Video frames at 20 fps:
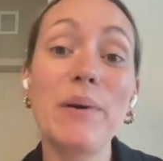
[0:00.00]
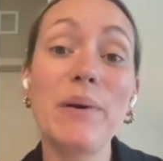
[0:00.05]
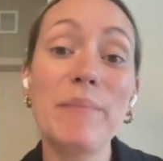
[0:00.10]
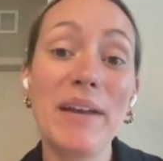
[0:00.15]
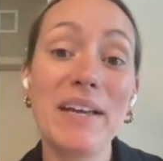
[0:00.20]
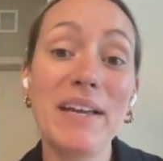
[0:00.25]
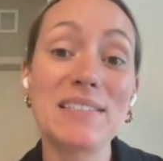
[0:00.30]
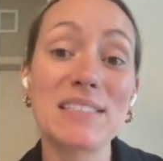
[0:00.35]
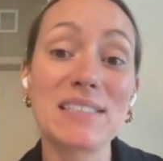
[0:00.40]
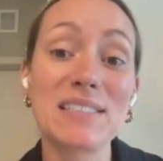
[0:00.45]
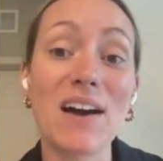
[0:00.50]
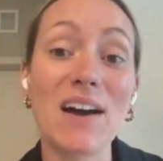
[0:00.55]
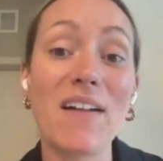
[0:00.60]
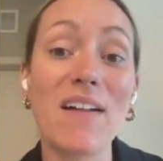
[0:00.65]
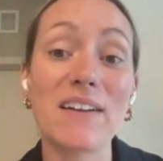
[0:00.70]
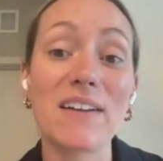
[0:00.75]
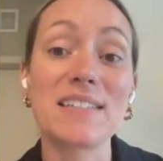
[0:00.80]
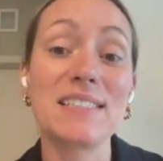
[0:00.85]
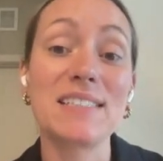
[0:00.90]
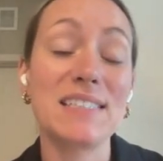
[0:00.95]
really what makes
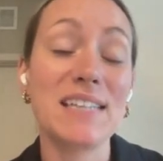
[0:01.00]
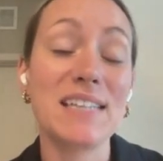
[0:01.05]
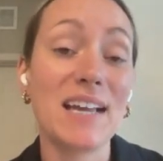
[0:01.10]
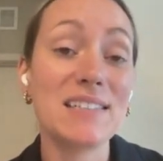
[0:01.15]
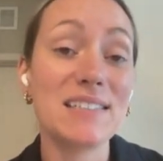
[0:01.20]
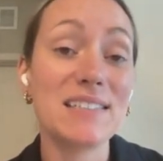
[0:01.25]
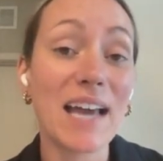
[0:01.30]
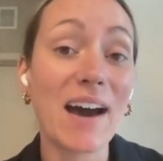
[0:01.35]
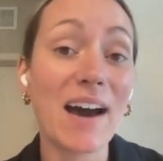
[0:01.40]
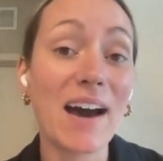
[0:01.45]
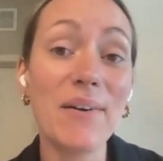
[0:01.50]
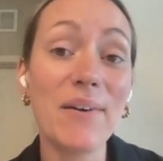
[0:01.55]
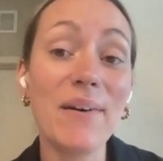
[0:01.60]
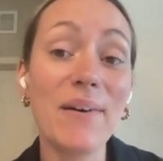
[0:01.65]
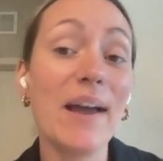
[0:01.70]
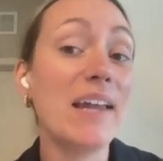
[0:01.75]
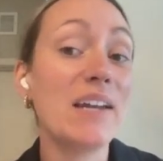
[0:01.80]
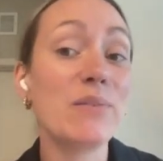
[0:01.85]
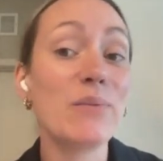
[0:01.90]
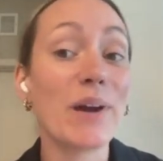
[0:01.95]
Scholar stand
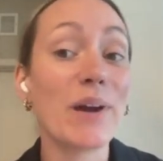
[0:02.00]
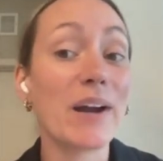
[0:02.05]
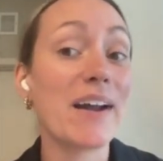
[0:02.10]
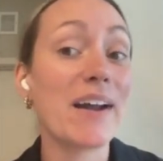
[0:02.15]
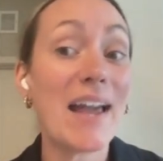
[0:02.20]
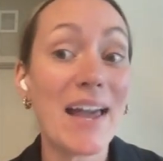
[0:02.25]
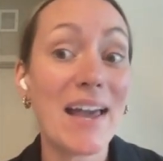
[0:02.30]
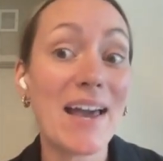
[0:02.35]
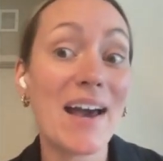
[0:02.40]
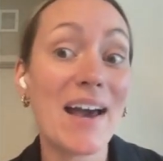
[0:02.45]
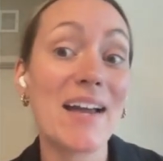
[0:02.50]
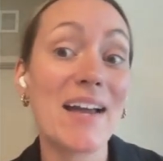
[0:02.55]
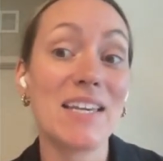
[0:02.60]
out and where